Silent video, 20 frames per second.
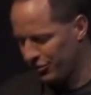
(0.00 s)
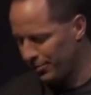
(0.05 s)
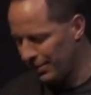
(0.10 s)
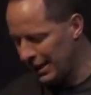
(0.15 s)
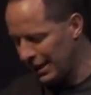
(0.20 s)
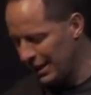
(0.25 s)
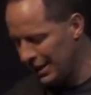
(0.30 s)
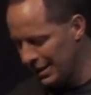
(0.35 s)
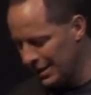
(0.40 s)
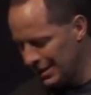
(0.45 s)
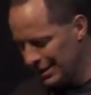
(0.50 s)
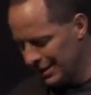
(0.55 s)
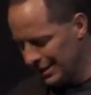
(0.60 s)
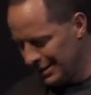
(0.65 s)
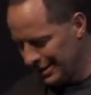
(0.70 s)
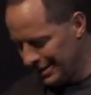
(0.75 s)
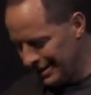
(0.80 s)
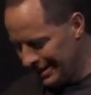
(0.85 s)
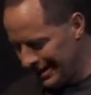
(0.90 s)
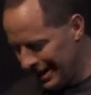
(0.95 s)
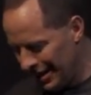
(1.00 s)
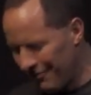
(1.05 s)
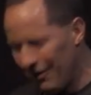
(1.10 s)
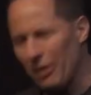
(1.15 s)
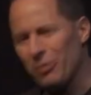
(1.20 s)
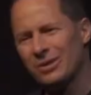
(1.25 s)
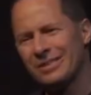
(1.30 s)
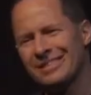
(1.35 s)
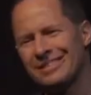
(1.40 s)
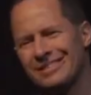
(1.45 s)
me if I
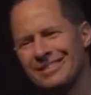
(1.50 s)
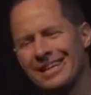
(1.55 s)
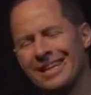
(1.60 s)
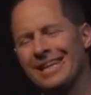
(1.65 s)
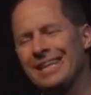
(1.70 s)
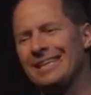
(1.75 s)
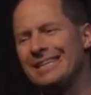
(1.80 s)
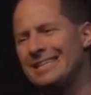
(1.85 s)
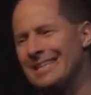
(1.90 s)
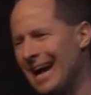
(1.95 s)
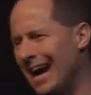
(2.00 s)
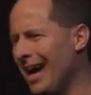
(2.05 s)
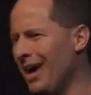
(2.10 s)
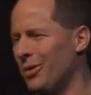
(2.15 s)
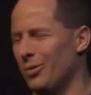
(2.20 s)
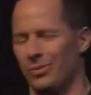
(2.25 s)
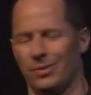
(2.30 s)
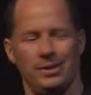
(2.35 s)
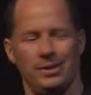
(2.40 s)
was sitting down.